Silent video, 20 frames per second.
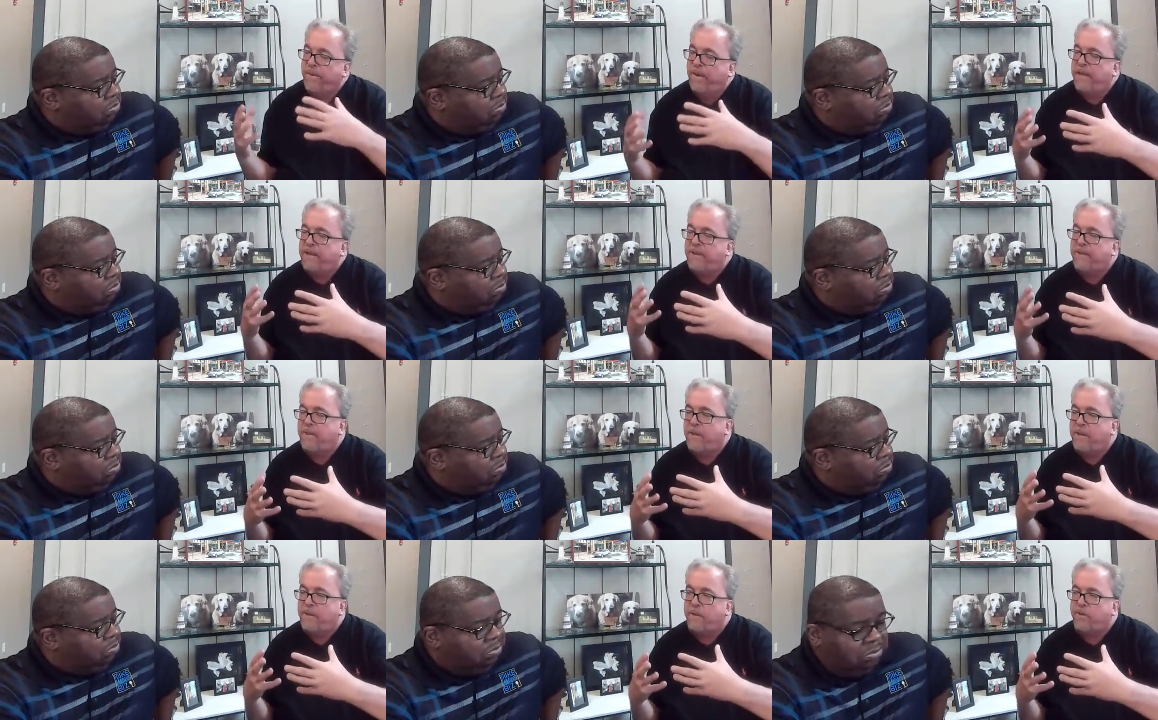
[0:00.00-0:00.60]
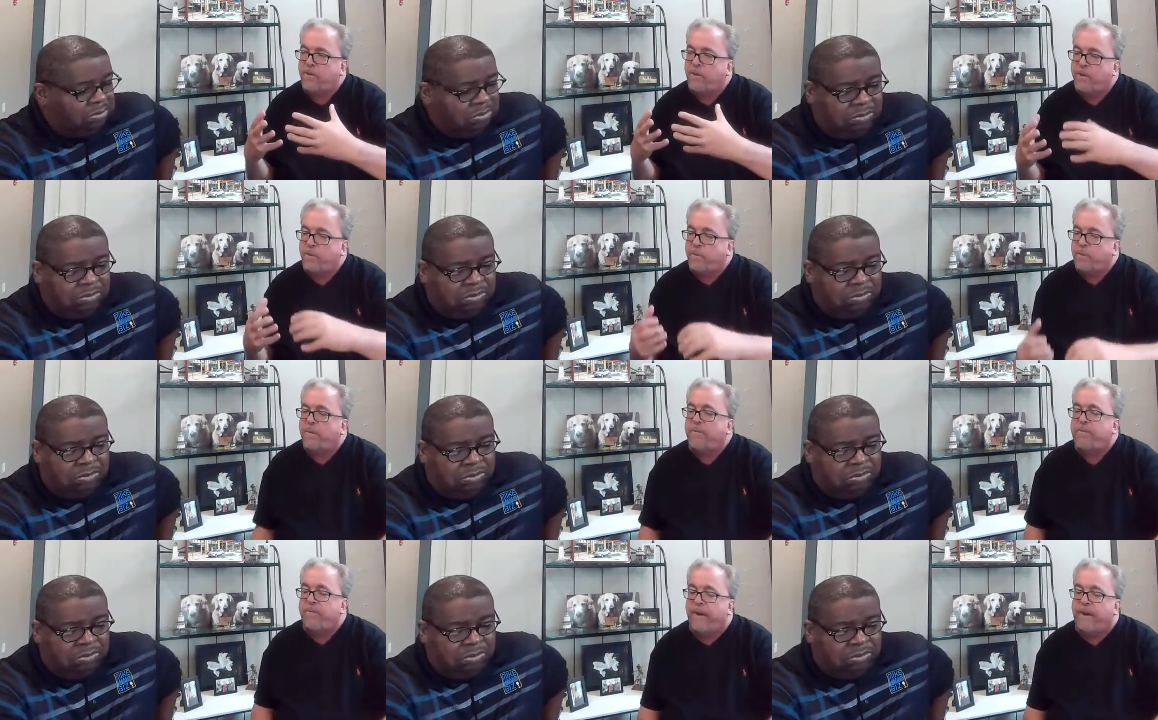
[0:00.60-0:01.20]
Speaker 1: find synergies and
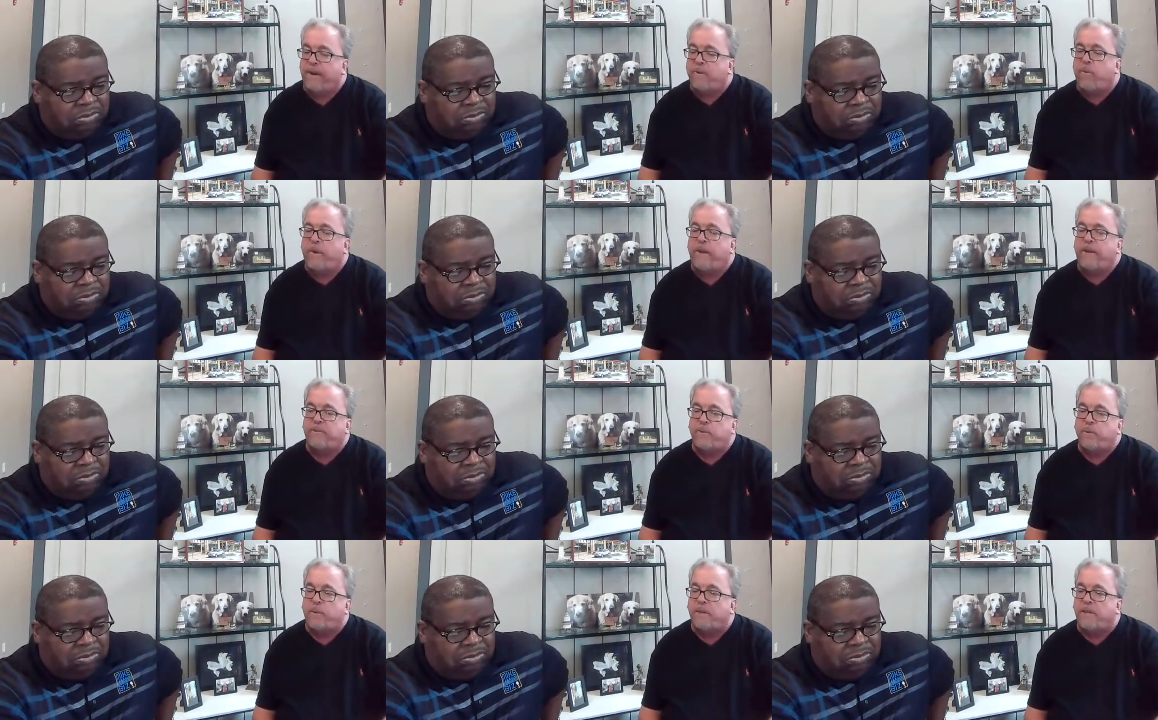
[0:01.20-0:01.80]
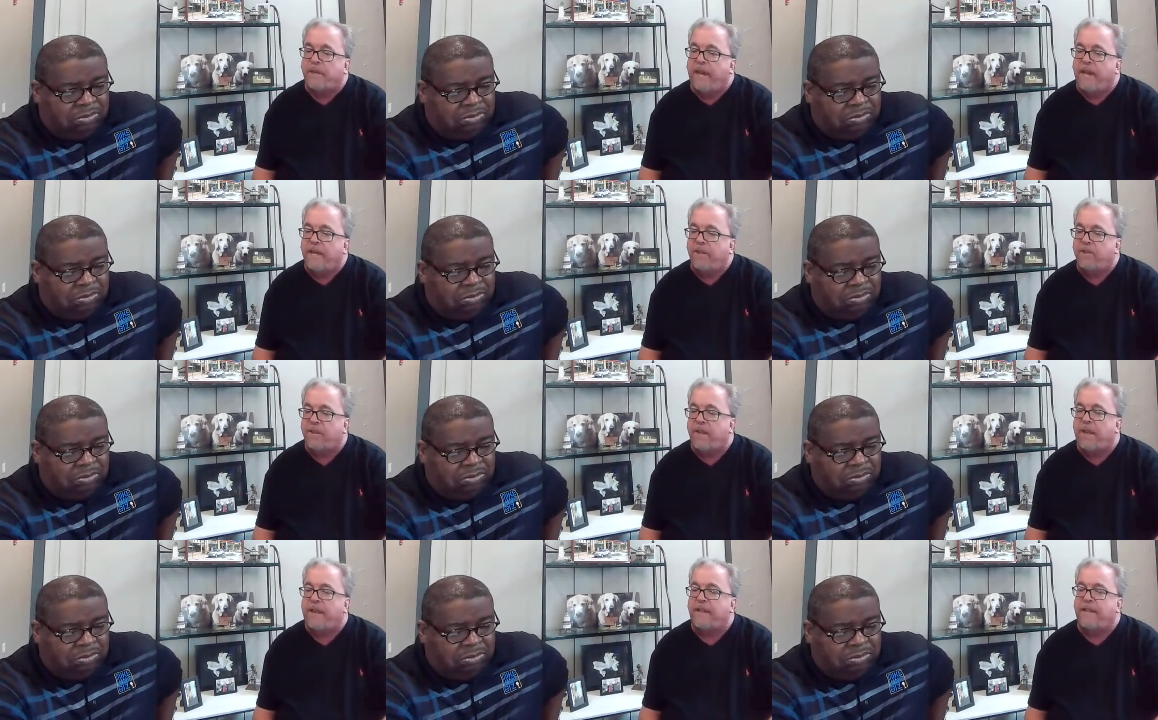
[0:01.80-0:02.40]
we find ways to
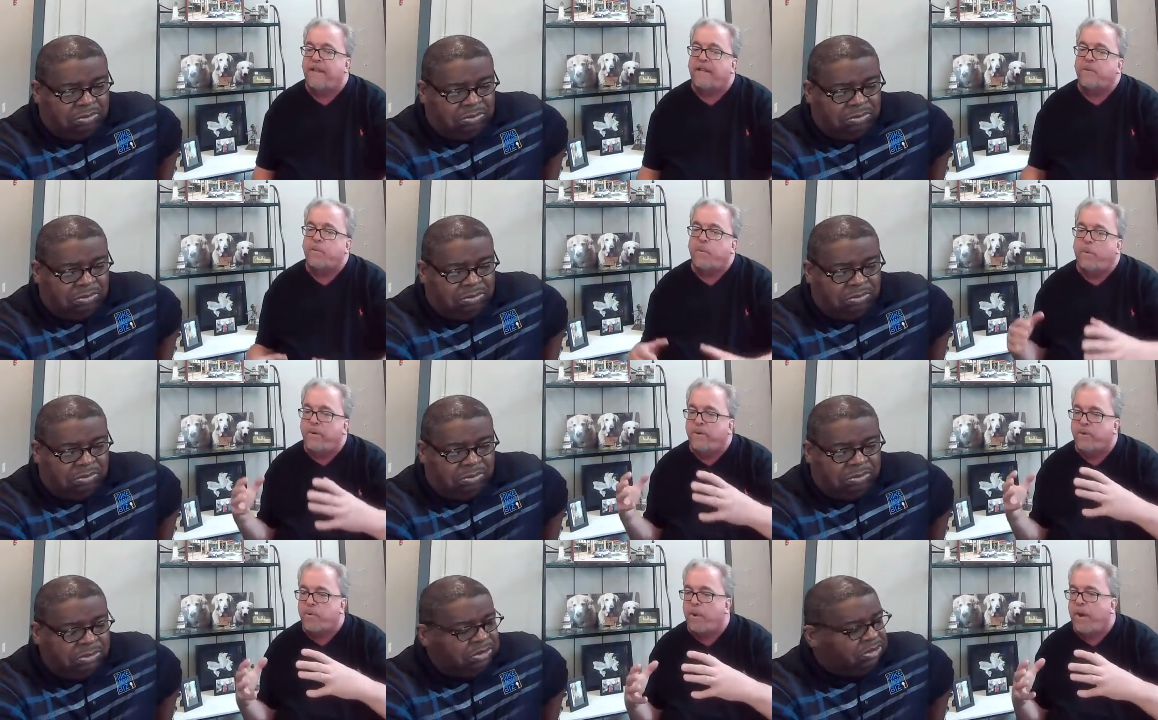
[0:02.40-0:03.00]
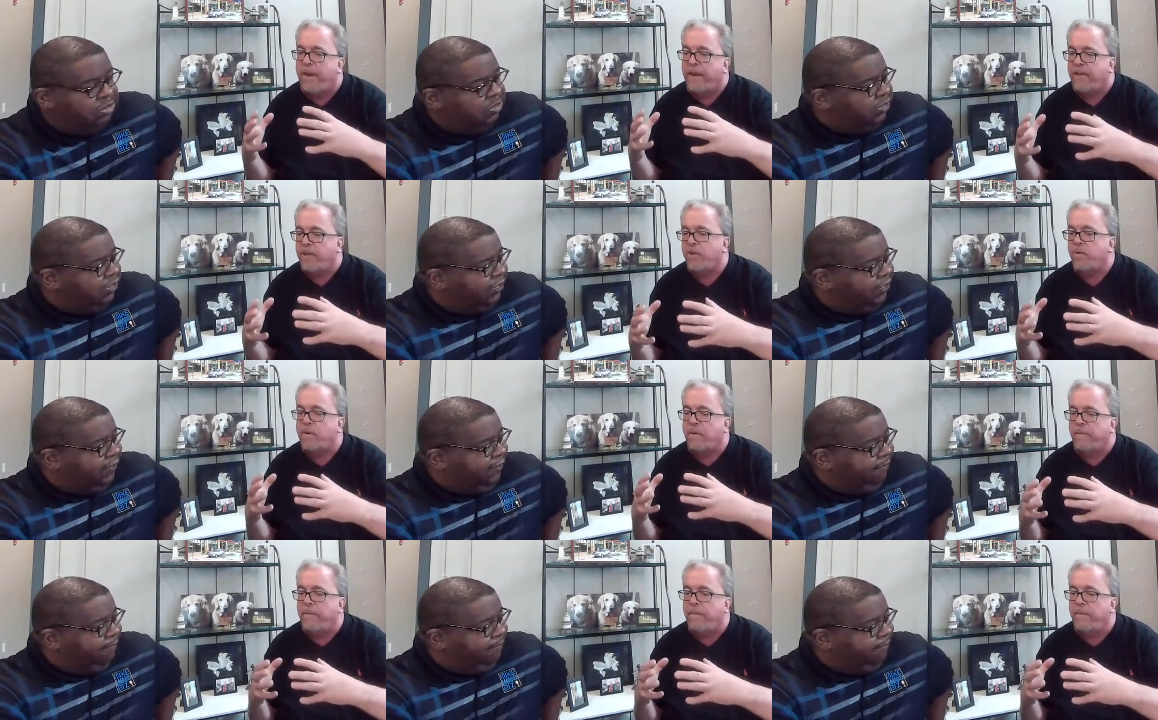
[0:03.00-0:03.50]
engage that, that's what we try and do